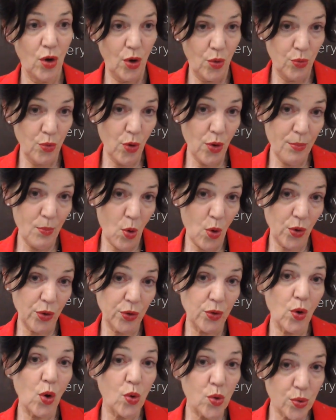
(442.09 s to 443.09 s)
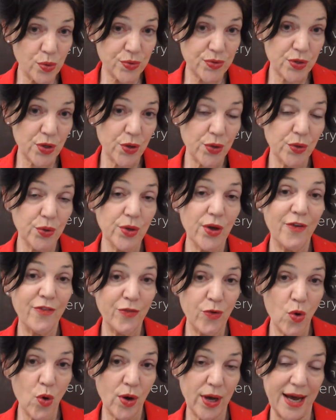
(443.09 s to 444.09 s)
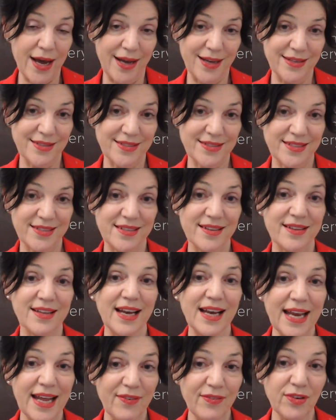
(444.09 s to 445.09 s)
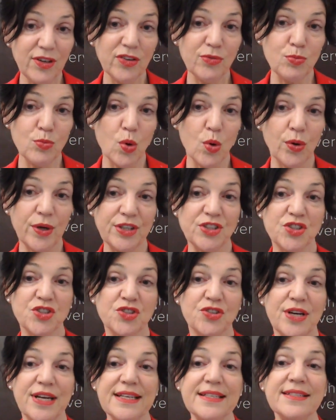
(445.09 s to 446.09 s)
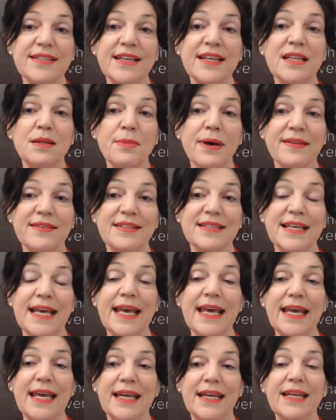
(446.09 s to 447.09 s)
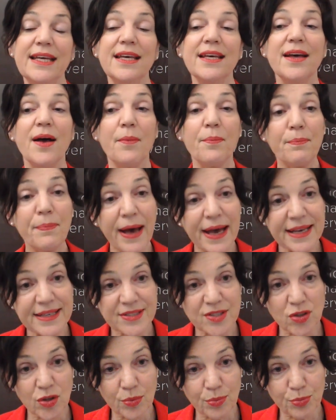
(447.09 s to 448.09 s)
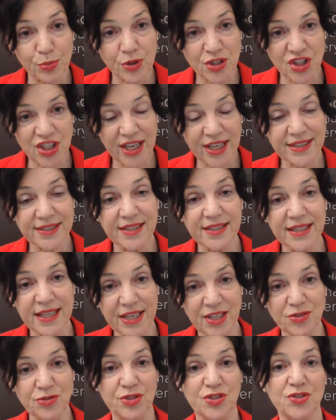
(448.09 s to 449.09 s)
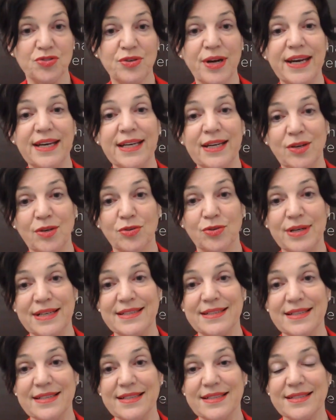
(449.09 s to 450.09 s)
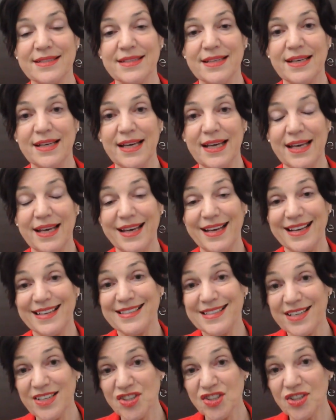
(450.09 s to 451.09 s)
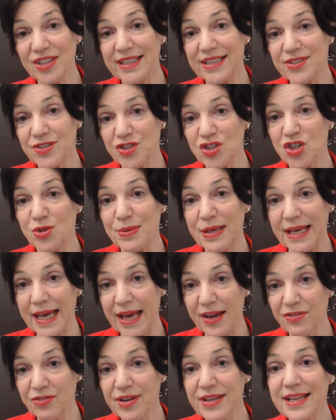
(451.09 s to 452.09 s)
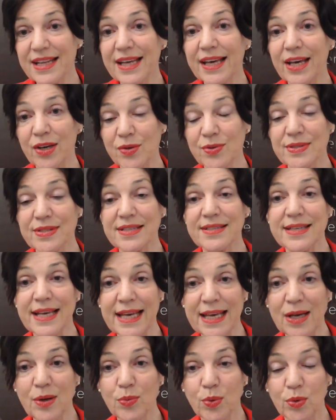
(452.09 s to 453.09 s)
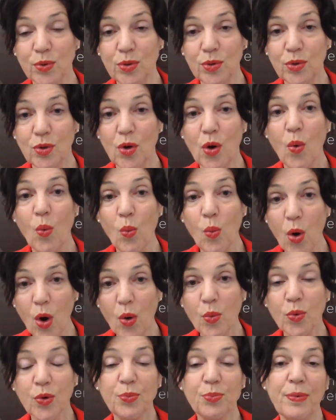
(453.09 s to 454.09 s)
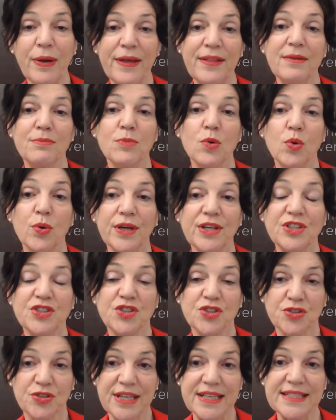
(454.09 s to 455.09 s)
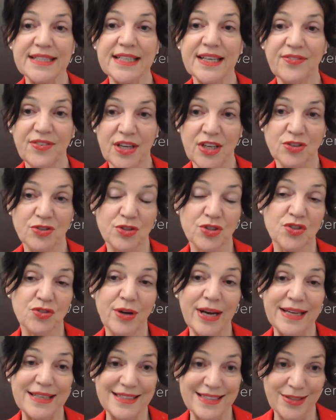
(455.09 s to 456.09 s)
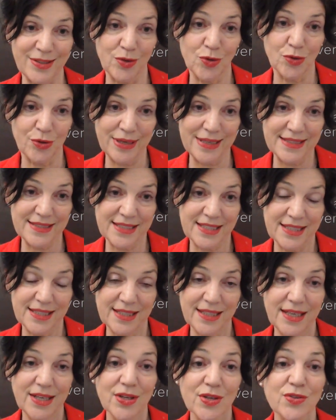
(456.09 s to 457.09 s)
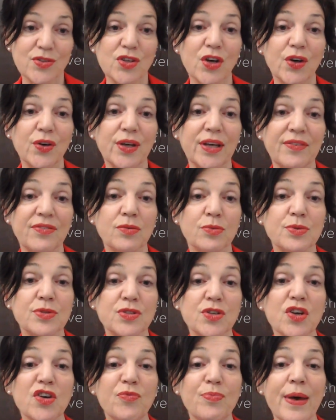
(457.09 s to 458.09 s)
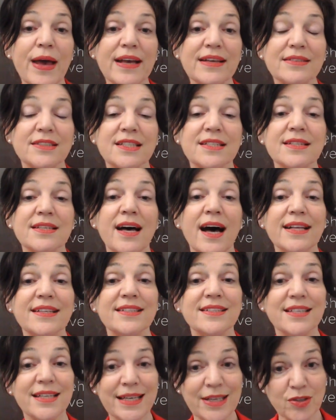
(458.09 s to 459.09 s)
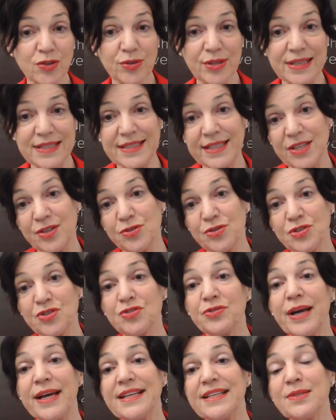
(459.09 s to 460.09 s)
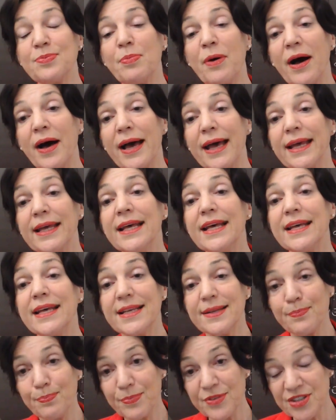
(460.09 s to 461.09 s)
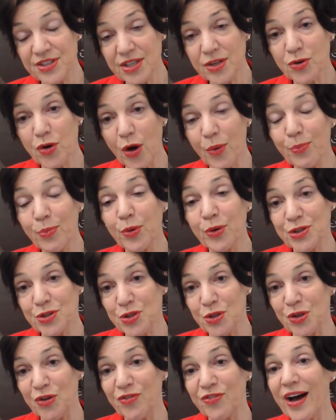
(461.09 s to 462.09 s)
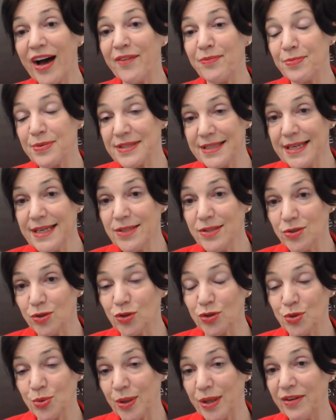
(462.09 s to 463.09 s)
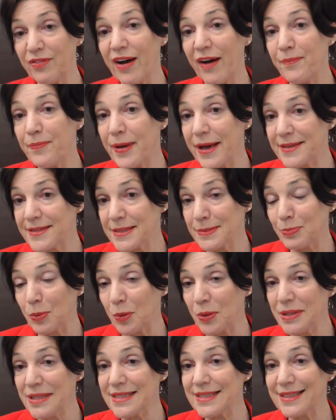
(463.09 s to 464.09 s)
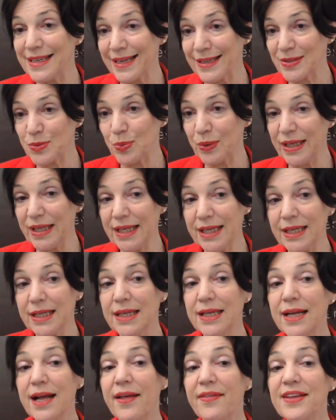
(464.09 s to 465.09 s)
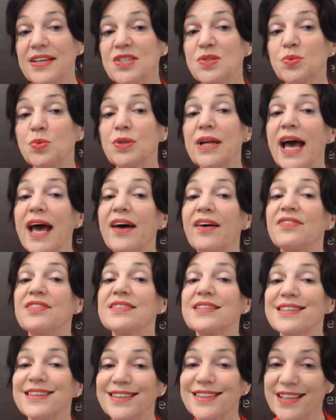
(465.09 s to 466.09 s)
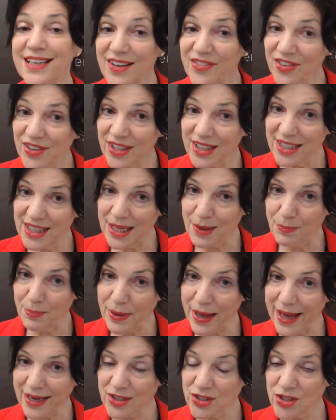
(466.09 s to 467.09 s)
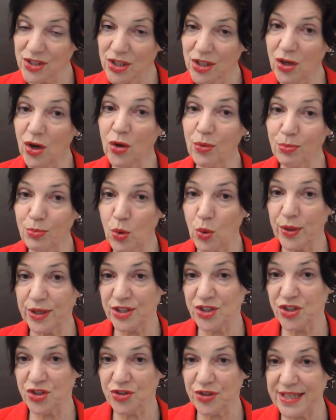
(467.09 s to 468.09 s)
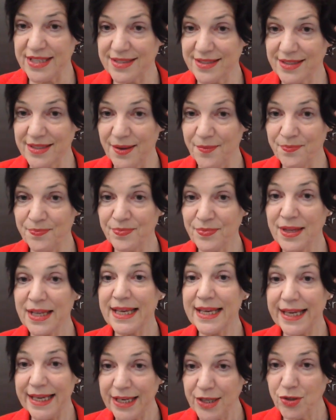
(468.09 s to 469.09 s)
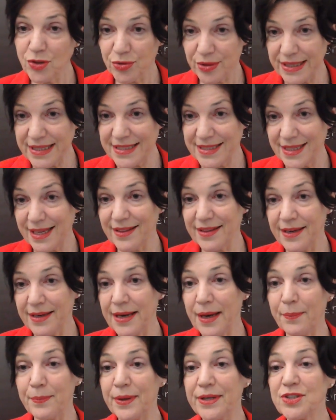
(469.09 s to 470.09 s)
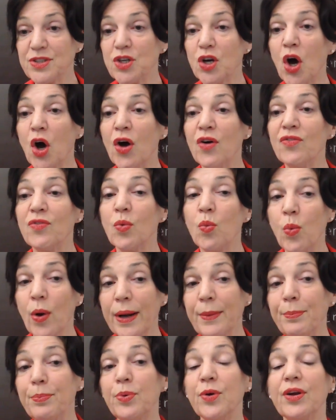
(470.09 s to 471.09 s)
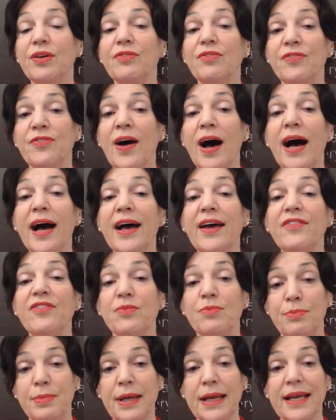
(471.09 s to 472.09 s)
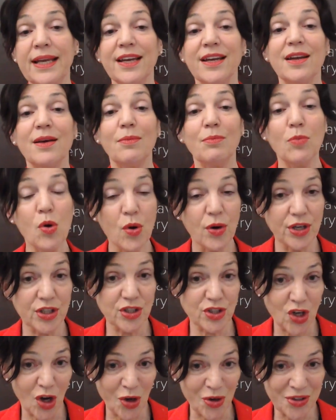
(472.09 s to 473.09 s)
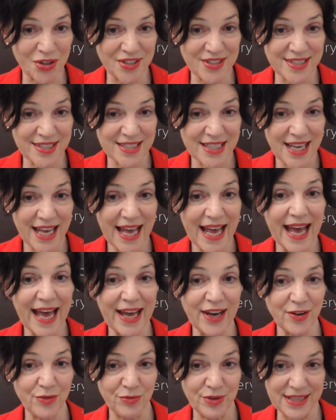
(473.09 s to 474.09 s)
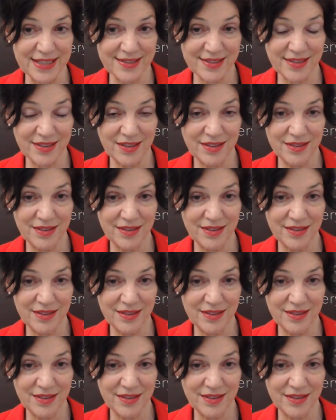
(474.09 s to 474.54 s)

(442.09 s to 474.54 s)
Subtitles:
Roy Morgan also forecasts the level of mortgage stress in the months ahead based on projected interest rate increases, essentially assuming everything else is equal. What would be the mortgage stress if interest rates increased? So if the Reserve Bank decides to increase interest rates by 0.25% or 25 basis points next week, this would have a significant impact on mortgage stress, increasing the number to over 1.5 million mortgage holders at risk,